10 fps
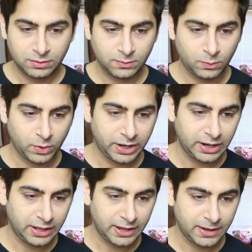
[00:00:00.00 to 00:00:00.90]
where
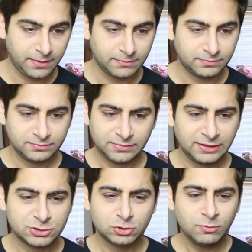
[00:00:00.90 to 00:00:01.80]
I am,
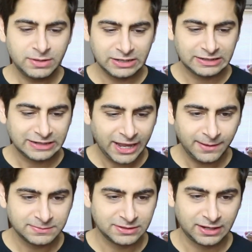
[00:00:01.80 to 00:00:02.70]
there's so many
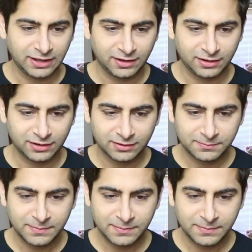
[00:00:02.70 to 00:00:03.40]
tabs in here.